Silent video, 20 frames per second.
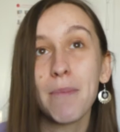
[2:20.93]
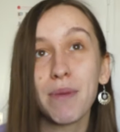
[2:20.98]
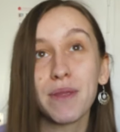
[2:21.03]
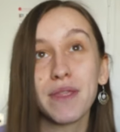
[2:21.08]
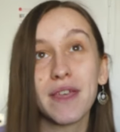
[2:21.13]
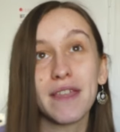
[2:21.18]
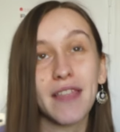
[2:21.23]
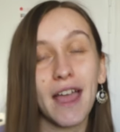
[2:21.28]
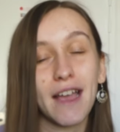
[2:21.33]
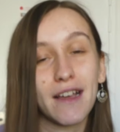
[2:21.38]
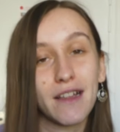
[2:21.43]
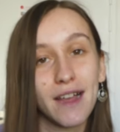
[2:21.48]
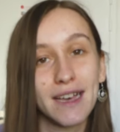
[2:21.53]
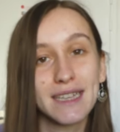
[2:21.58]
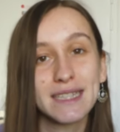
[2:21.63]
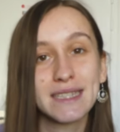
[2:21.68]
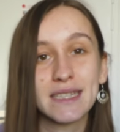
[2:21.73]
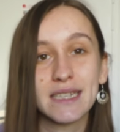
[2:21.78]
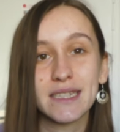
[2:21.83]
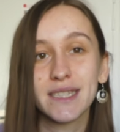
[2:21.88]
but then that
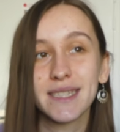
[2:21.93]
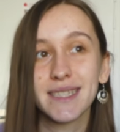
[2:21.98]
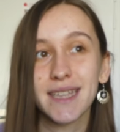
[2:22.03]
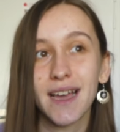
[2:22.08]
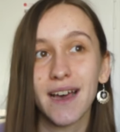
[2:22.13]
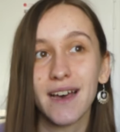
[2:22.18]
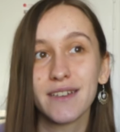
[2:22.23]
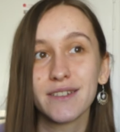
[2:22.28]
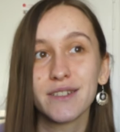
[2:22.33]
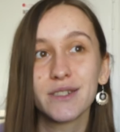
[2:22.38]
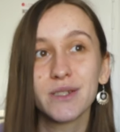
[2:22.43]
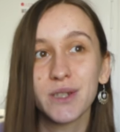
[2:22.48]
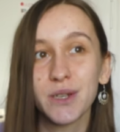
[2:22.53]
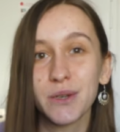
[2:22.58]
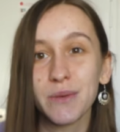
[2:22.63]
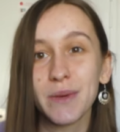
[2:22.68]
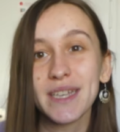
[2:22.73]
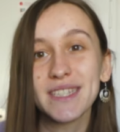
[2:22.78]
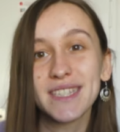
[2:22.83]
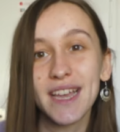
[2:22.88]
class did start
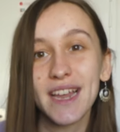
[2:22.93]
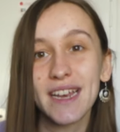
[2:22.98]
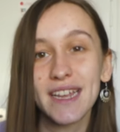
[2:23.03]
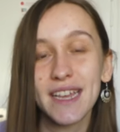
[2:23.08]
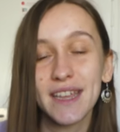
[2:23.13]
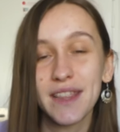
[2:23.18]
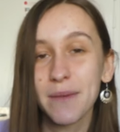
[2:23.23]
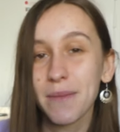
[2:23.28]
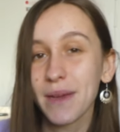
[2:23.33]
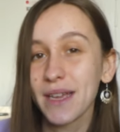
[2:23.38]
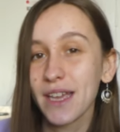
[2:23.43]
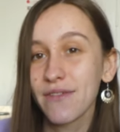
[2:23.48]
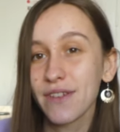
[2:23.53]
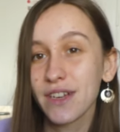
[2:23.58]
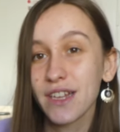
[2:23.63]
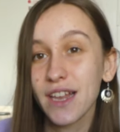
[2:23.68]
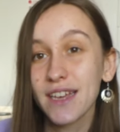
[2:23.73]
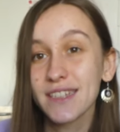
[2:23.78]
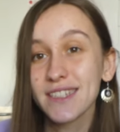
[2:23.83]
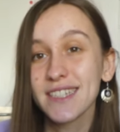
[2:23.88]
2 weeks earlier than my other
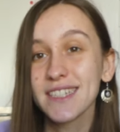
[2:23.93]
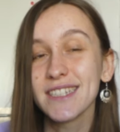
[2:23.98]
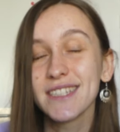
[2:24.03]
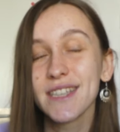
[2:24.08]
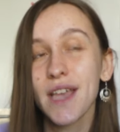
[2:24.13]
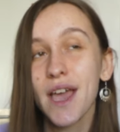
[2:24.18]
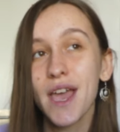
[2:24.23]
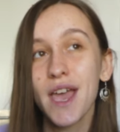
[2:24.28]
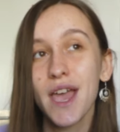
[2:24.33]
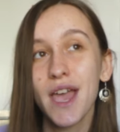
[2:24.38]
classes,